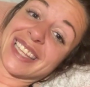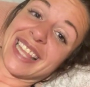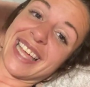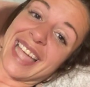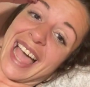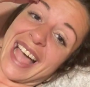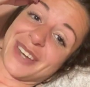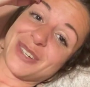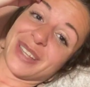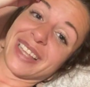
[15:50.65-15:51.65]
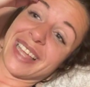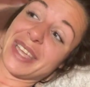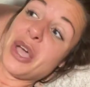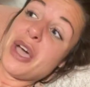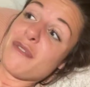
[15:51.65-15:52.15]
like actually
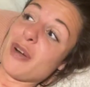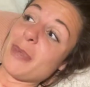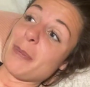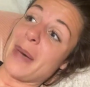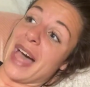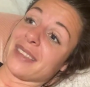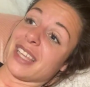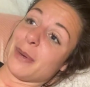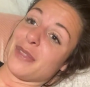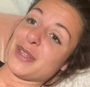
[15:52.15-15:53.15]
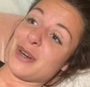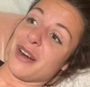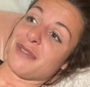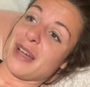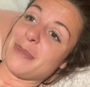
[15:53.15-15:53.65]
like from the bathtub of the
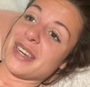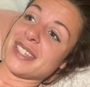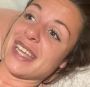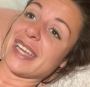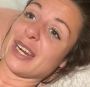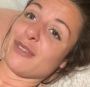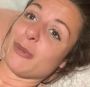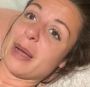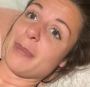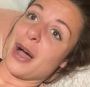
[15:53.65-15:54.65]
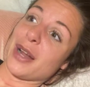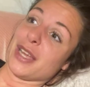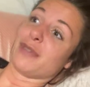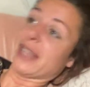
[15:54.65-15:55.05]
dark feminine taking over my body,